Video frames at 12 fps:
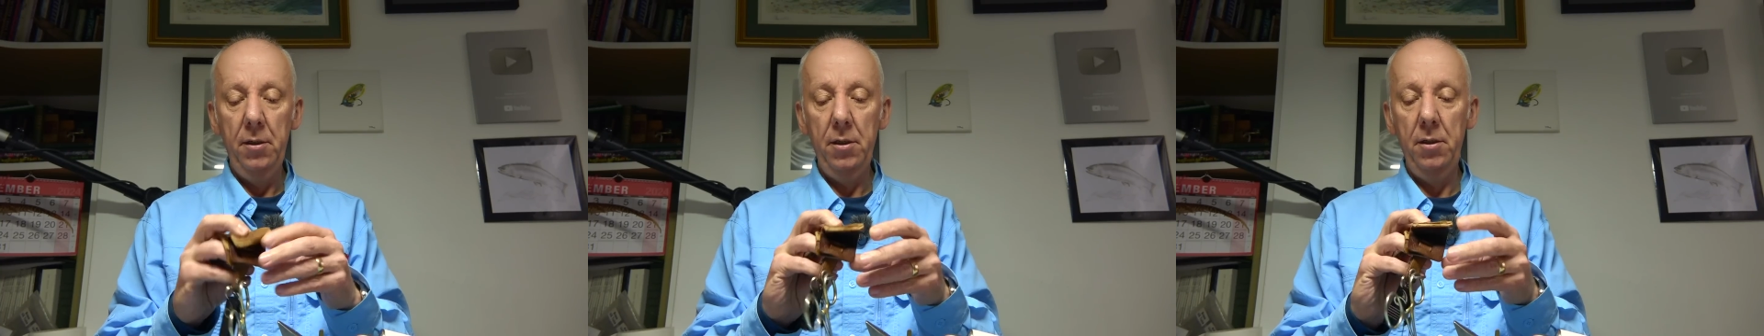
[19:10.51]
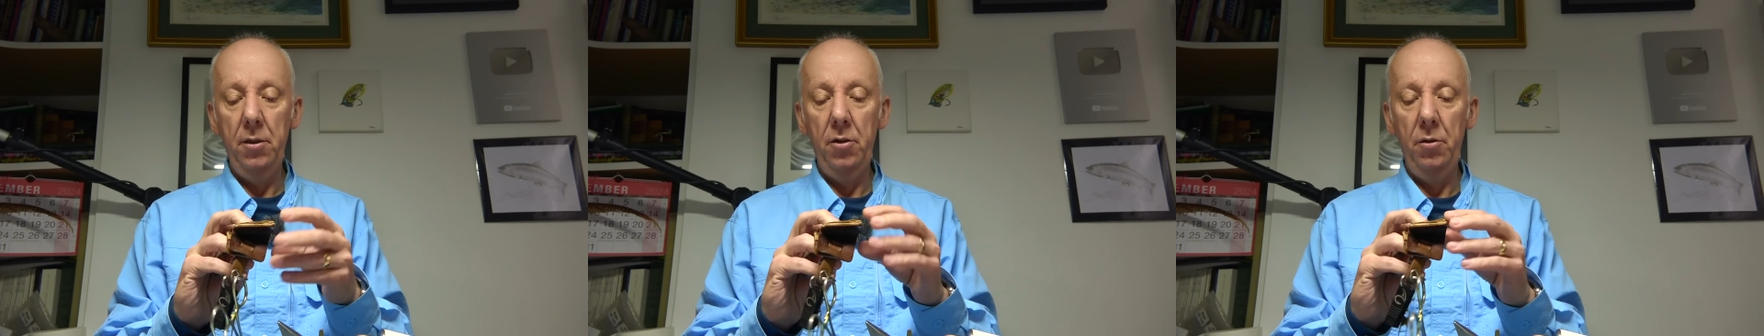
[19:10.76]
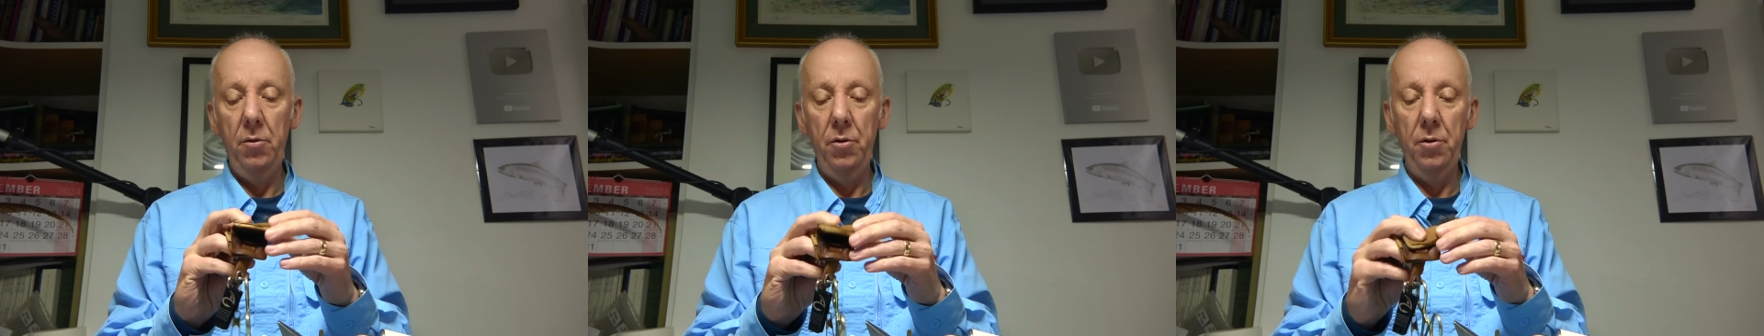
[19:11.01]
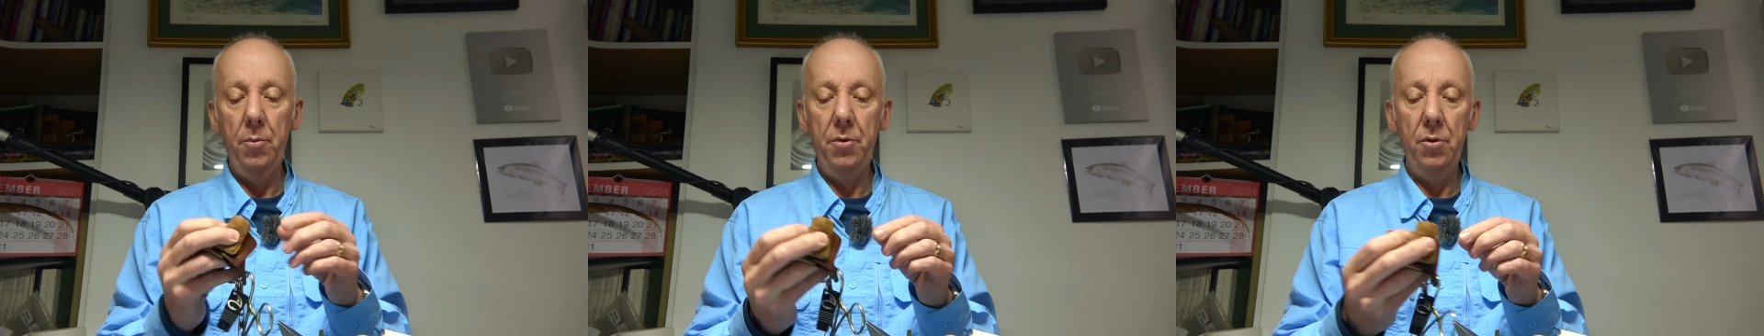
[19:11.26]
turn it around the
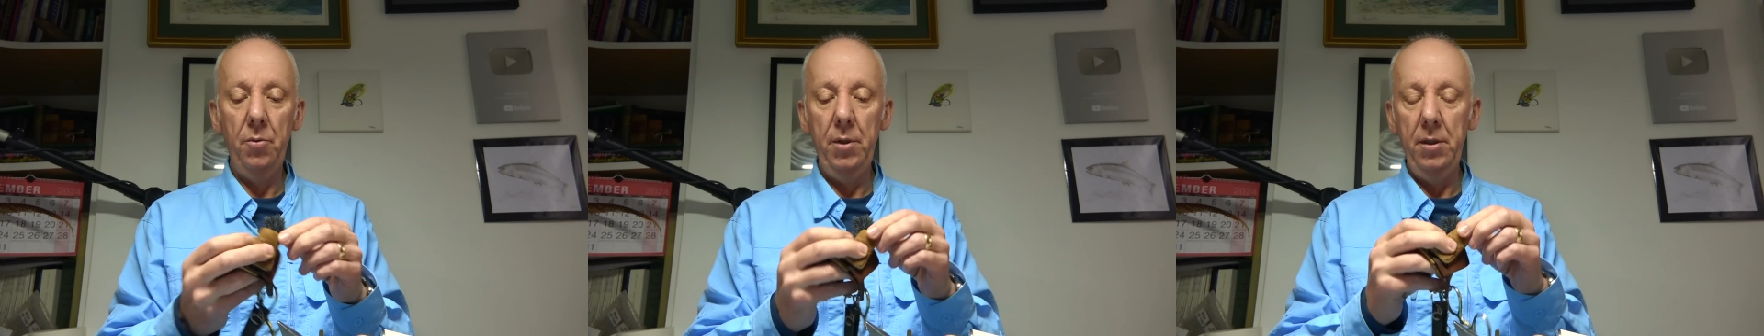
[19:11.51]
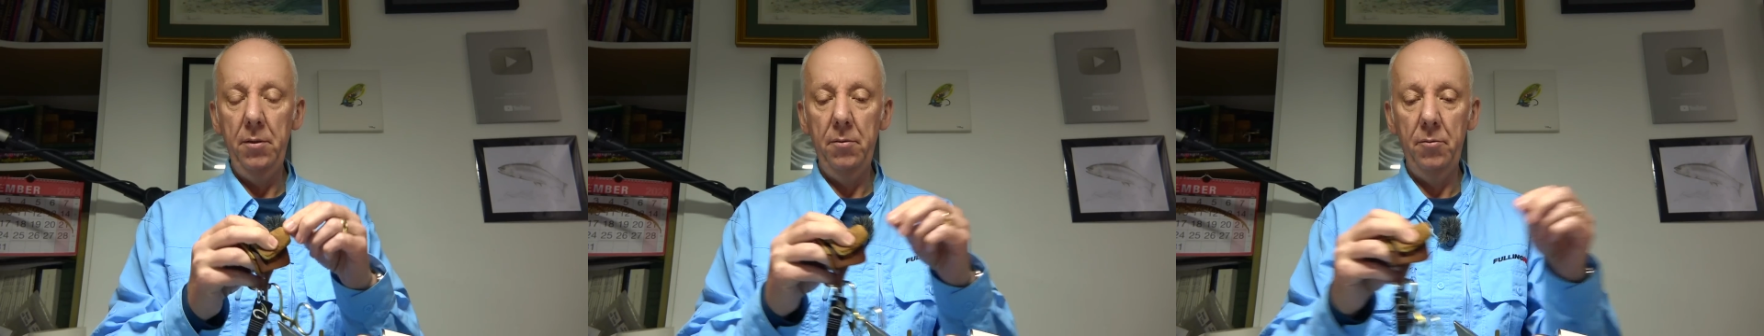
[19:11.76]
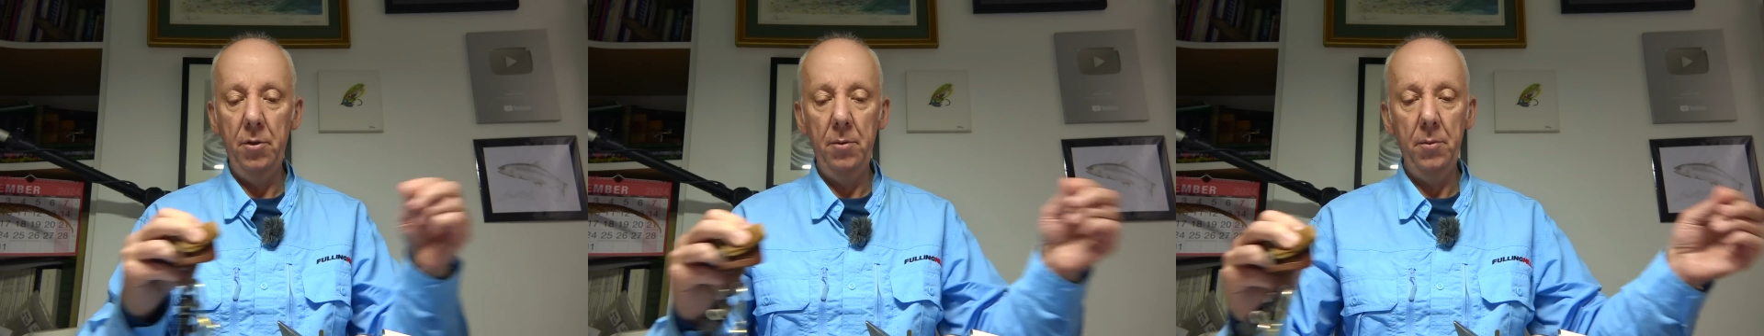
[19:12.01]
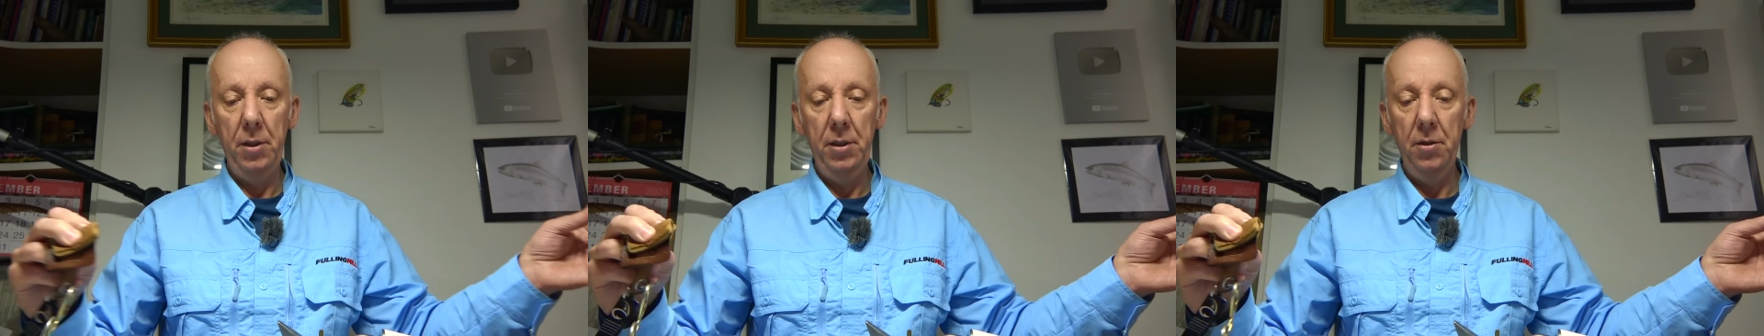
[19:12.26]
opposite way and run
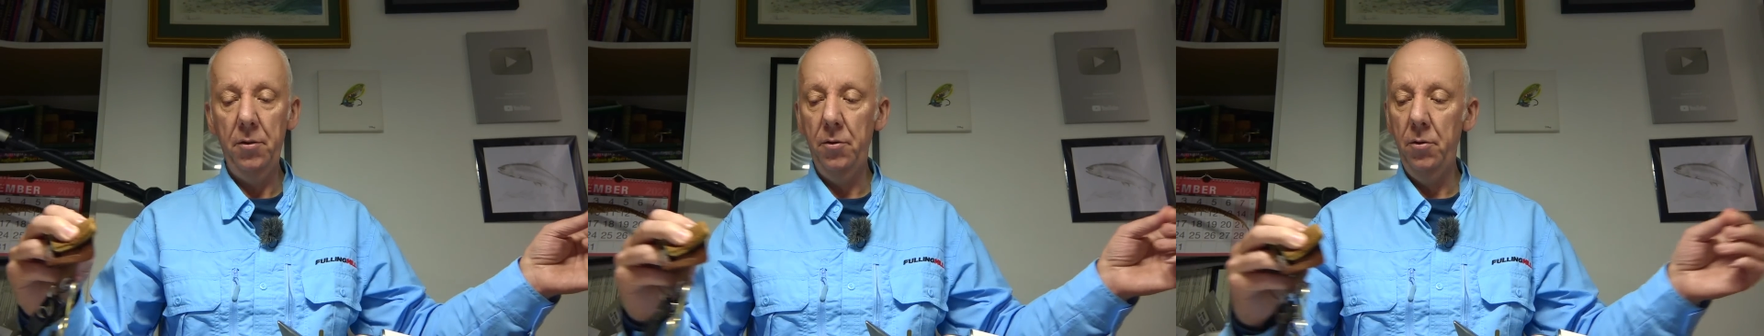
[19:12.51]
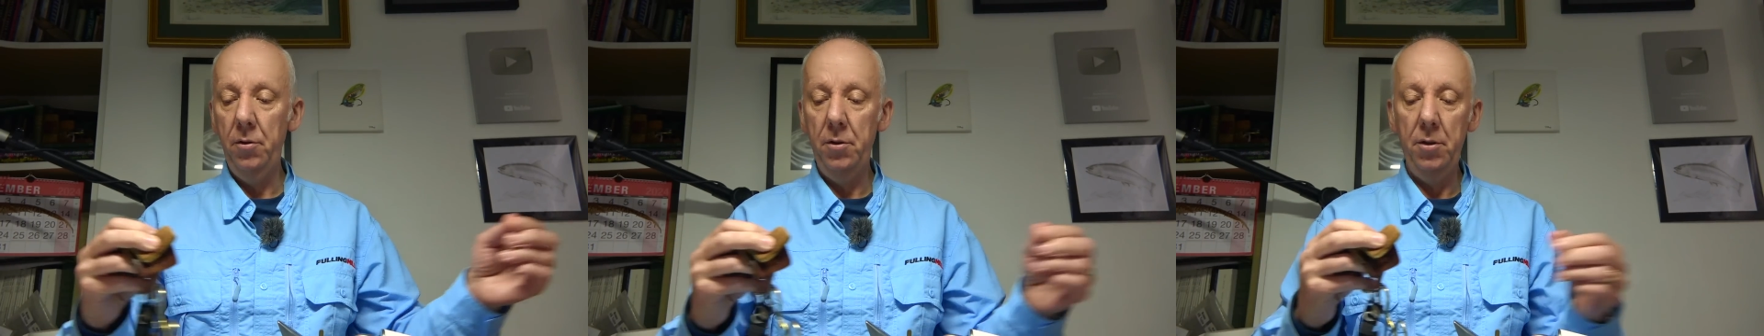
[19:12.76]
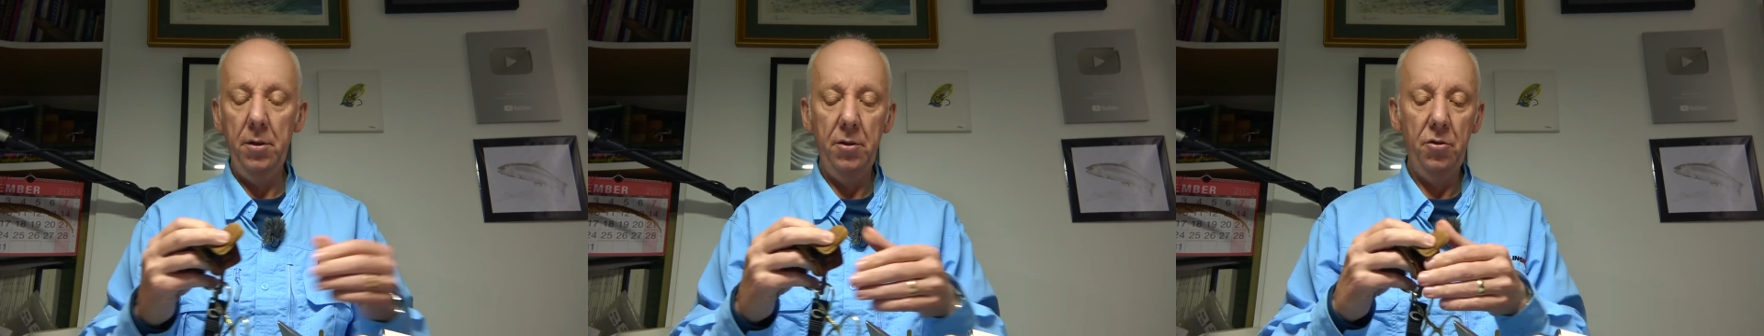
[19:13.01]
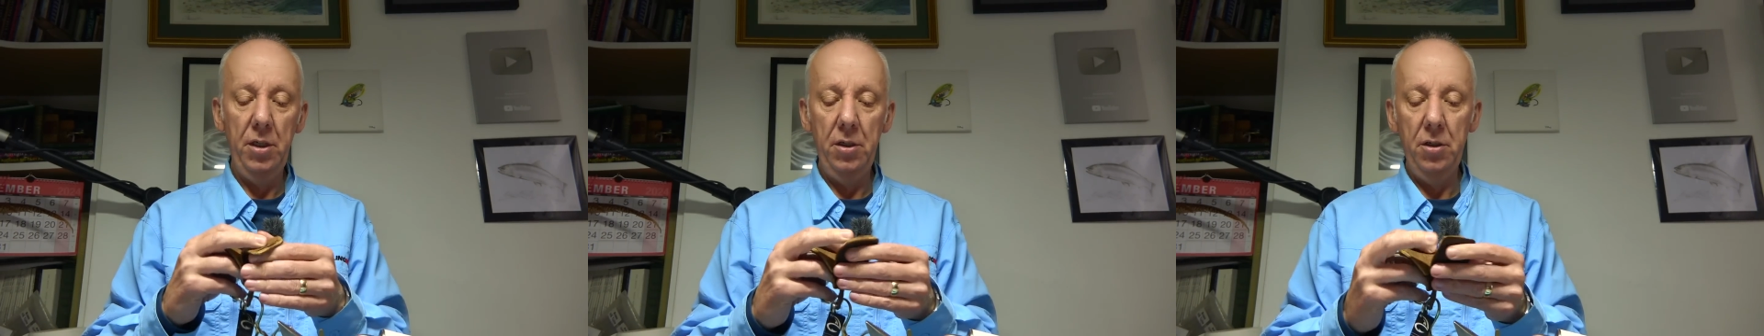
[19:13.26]
my leader through it to
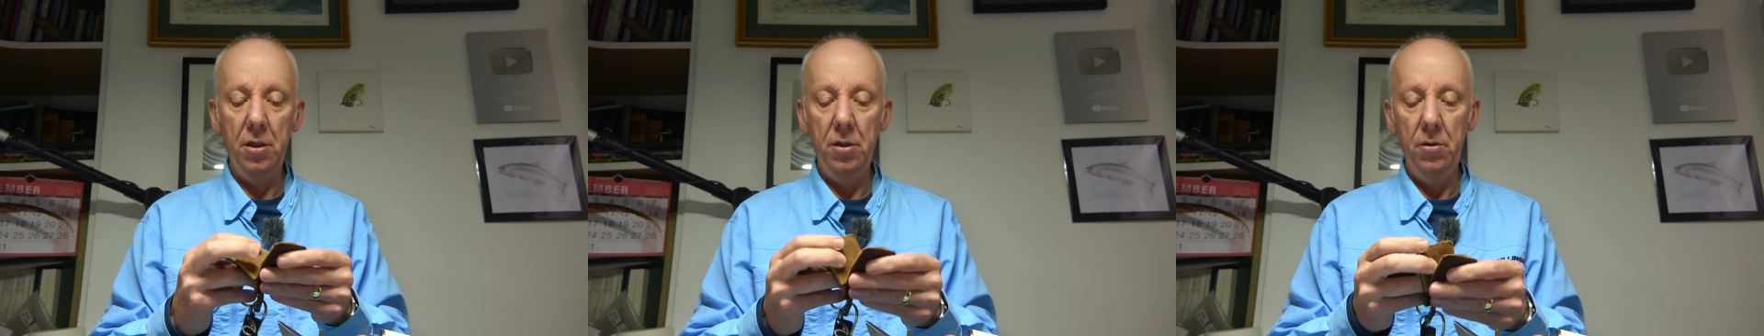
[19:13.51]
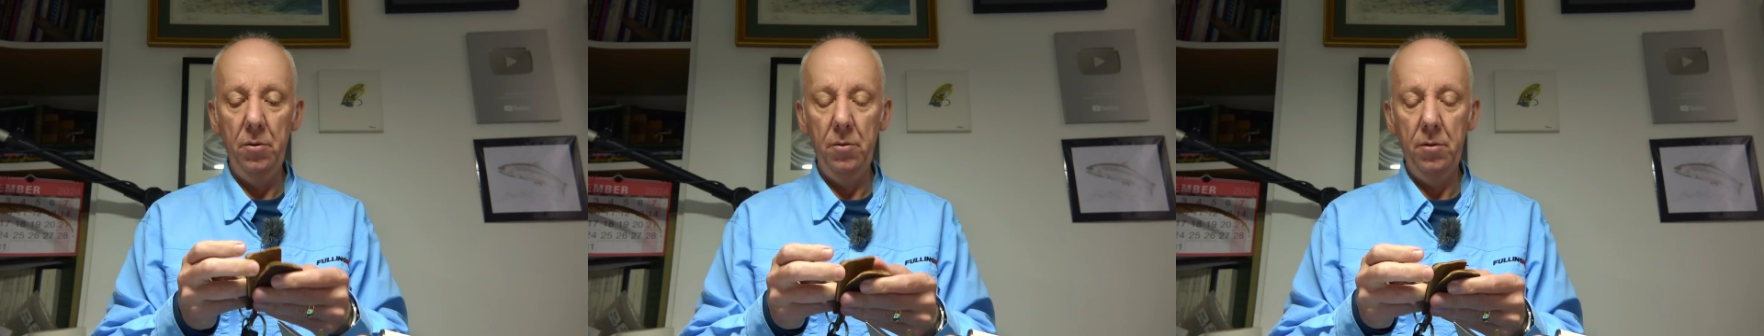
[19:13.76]
stretch it out,